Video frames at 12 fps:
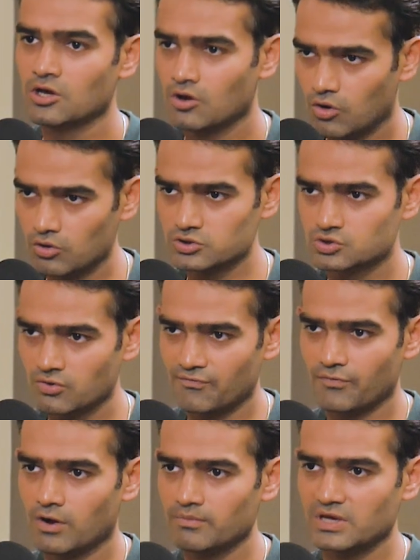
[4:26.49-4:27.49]
also
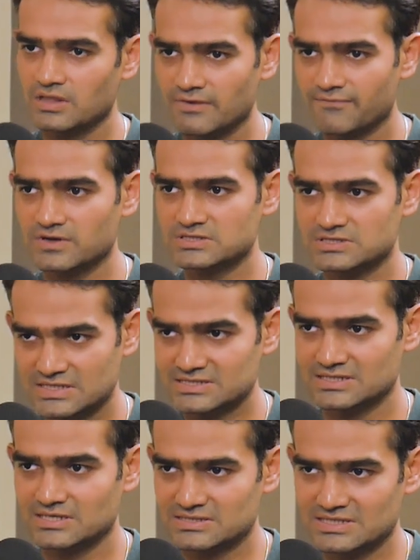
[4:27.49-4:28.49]
form in the first 6
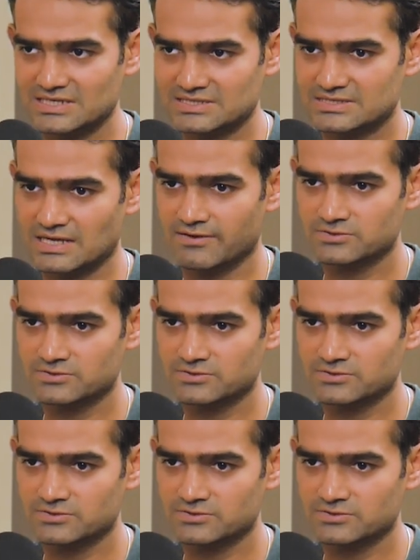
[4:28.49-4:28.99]
years itself.